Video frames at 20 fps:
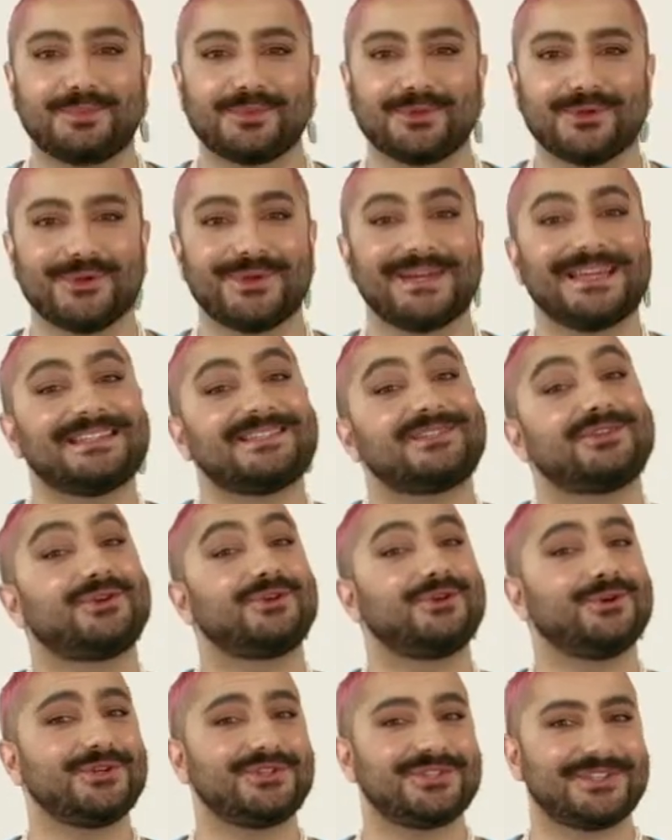blue is
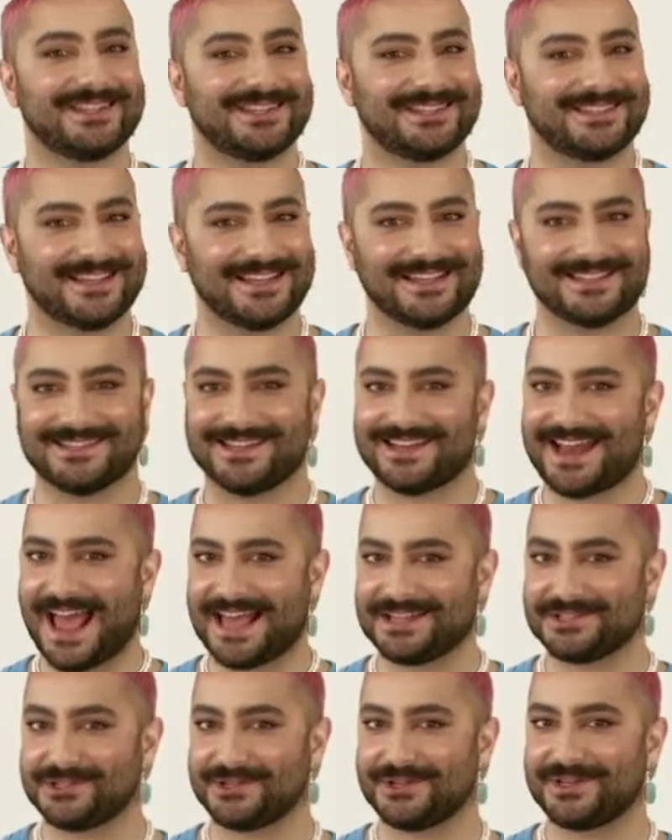huge this season,
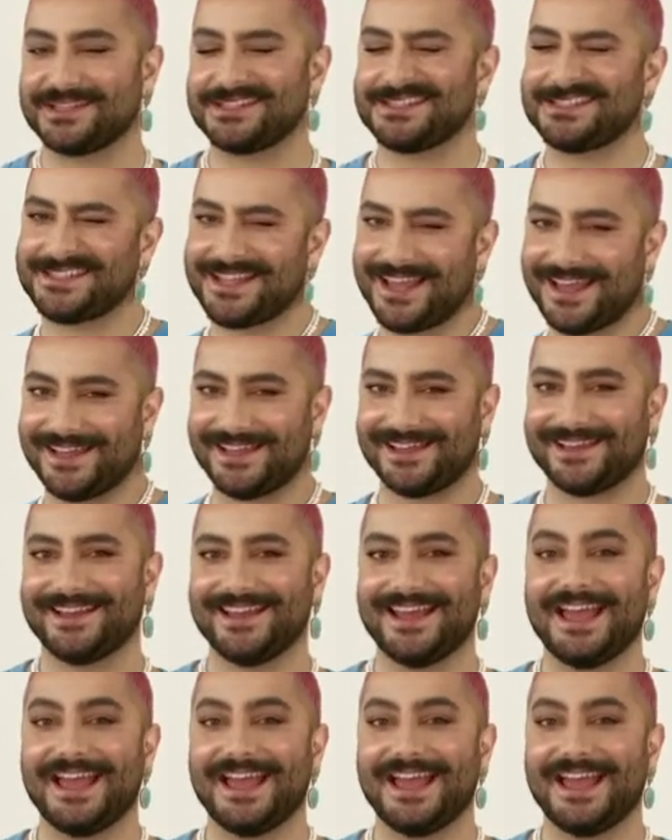as you can see.